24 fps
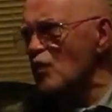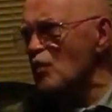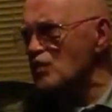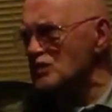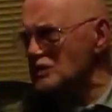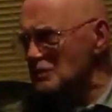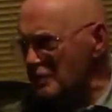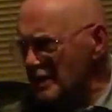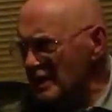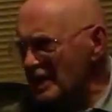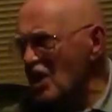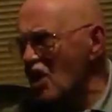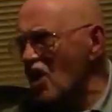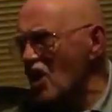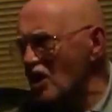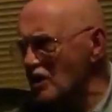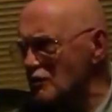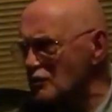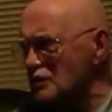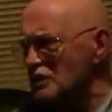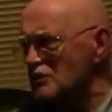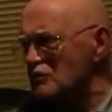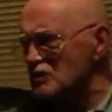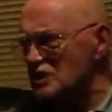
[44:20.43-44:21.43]
It was a big
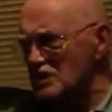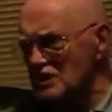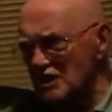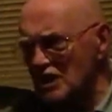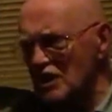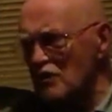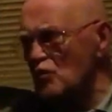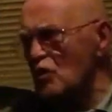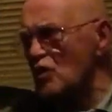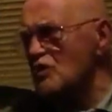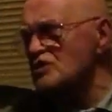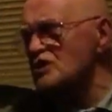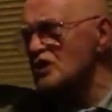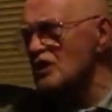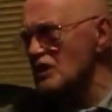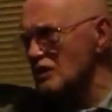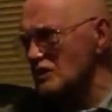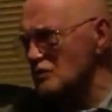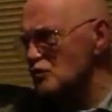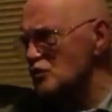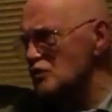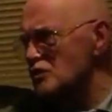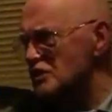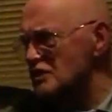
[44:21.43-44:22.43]
hard. It was
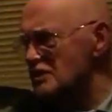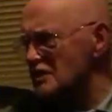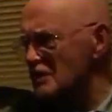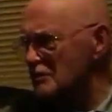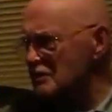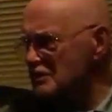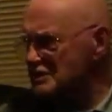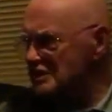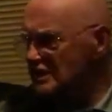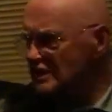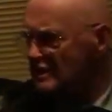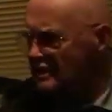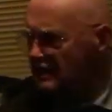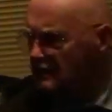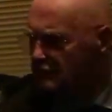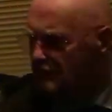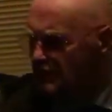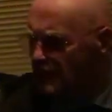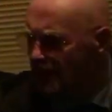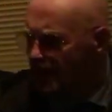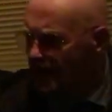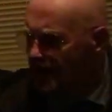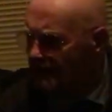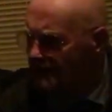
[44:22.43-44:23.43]
hard work, that particular night.
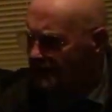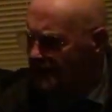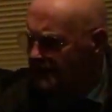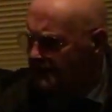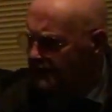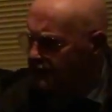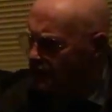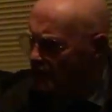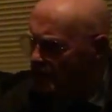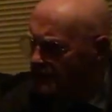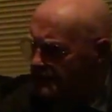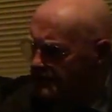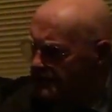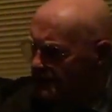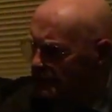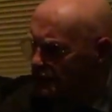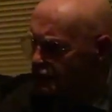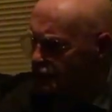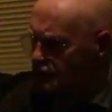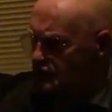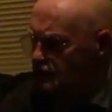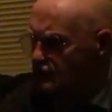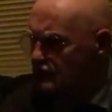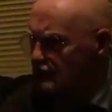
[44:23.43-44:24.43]
But that's what I'd say.
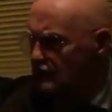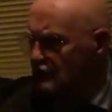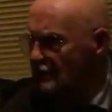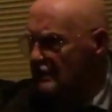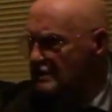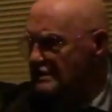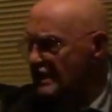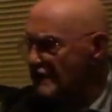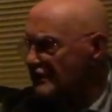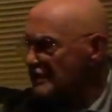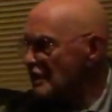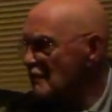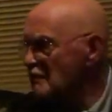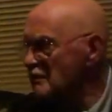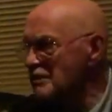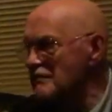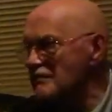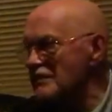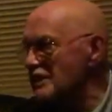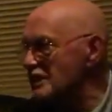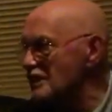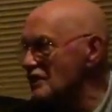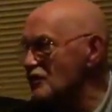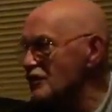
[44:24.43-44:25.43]
But otherwise, I think I've
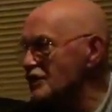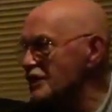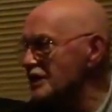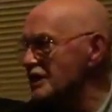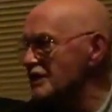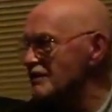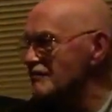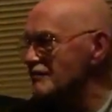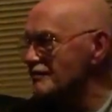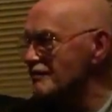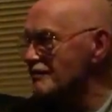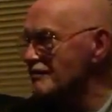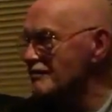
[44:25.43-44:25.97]
been very lucky.